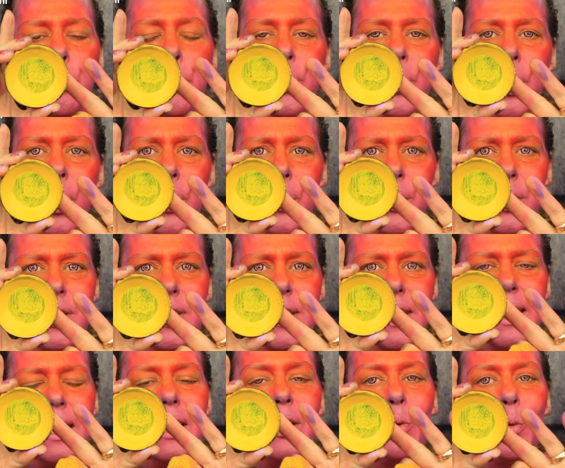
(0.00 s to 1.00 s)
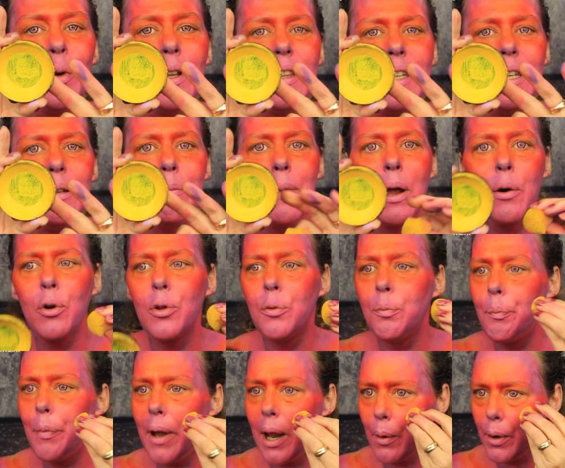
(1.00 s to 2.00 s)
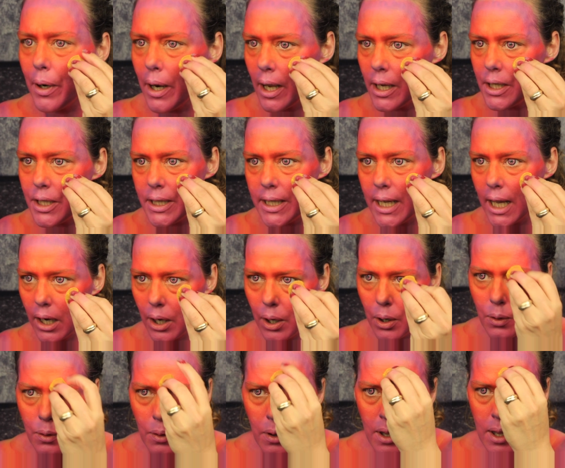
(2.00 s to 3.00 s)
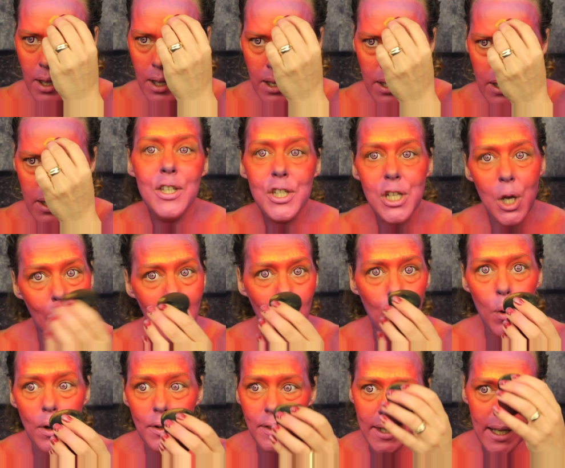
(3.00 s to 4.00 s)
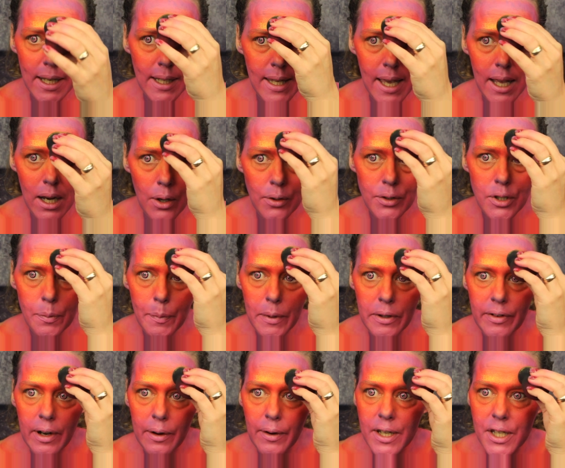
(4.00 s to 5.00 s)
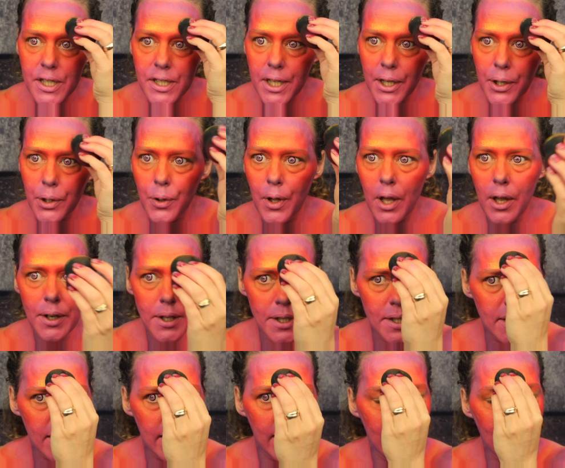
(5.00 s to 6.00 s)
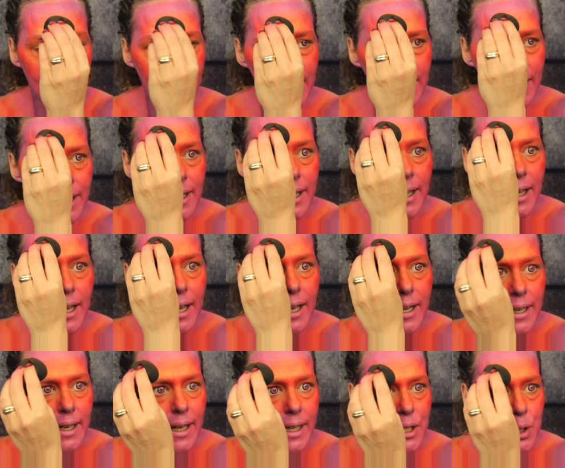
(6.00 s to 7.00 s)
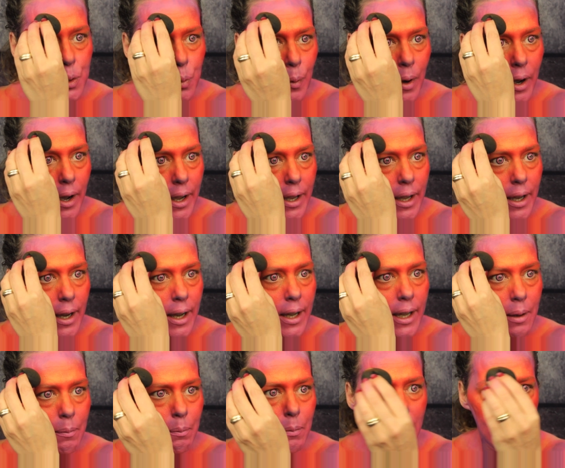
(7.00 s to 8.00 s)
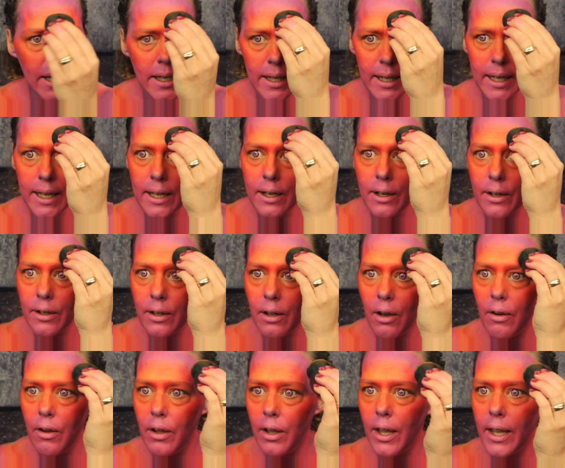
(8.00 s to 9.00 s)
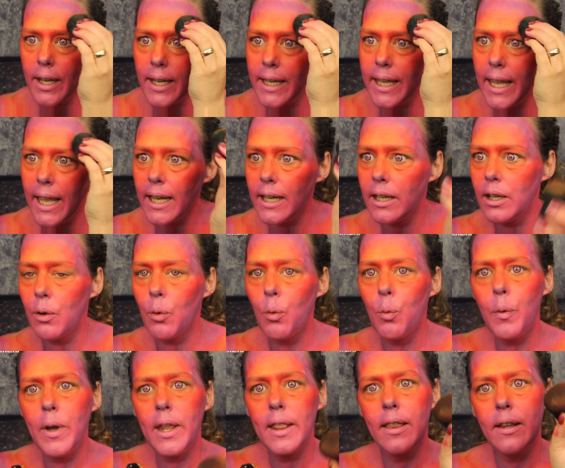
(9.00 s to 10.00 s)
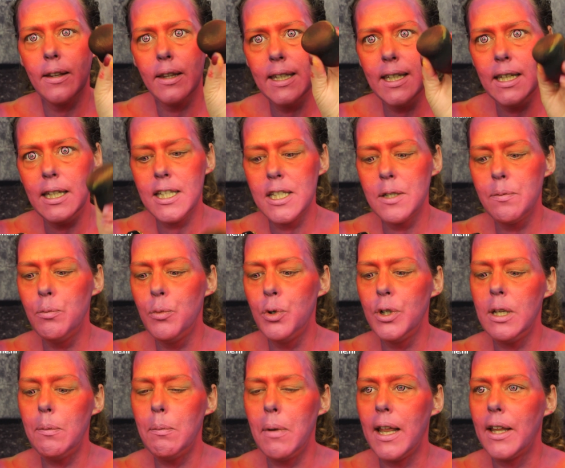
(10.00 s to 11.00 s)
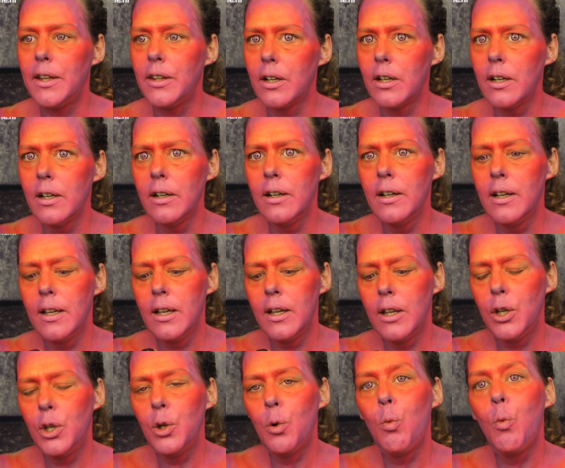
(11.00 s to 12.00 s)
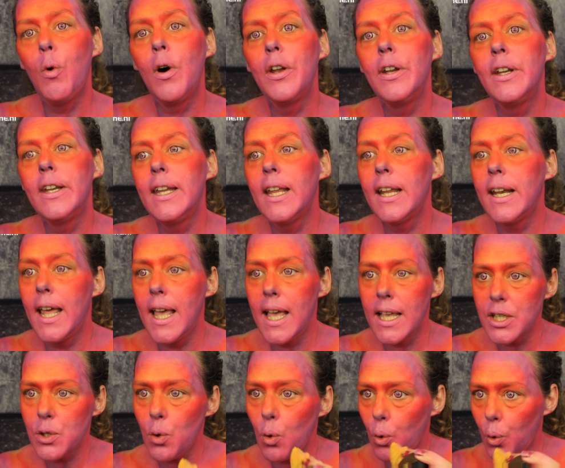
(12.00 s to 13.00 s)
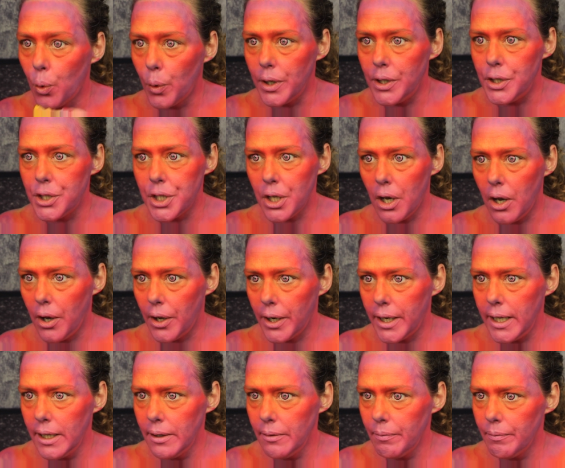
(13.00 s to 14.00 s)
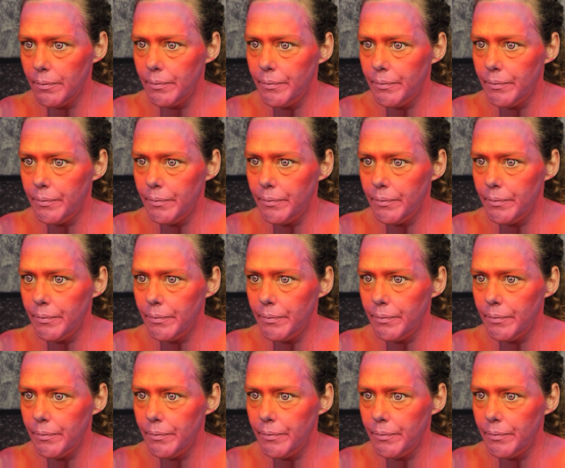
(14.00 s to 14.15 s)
put on the skin with the Mehron Paradise yellow. So I want that yellow to be very subtle on the skin and that's why I am blending it again with the smoothie blender, the one that has orange on it.